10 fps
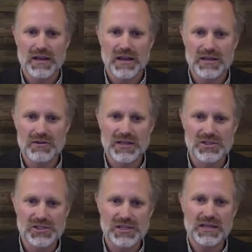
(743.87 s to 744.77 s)
And you
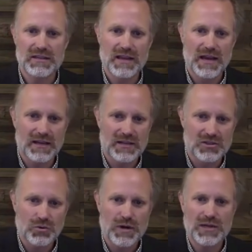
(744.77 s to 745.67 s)
can see that
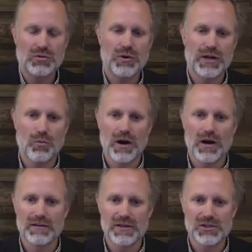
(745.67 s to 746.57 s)
in
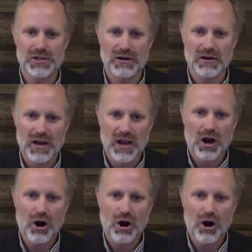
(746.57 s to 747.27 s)
2021, this year,